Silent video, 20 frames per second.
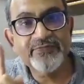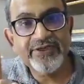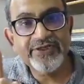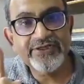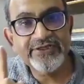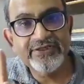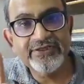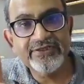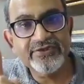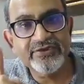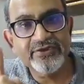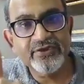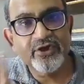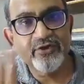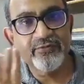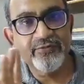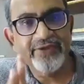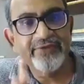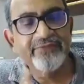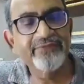passion is
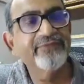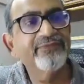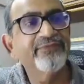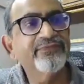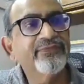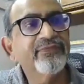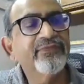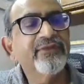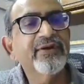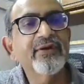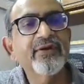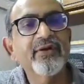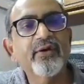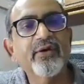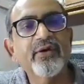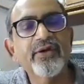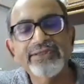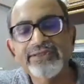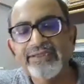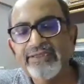trauma.
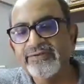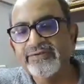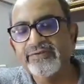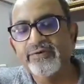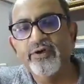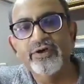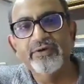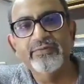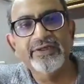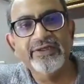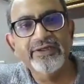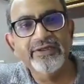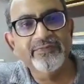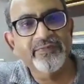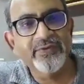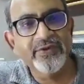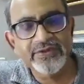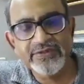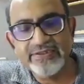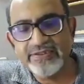All these gallbladder,
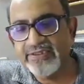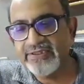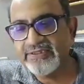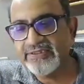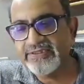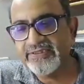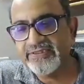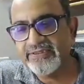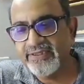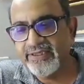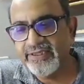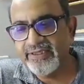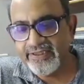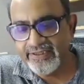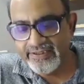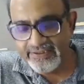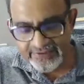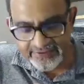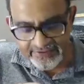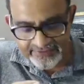prostates,
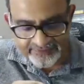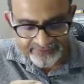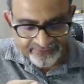thyroids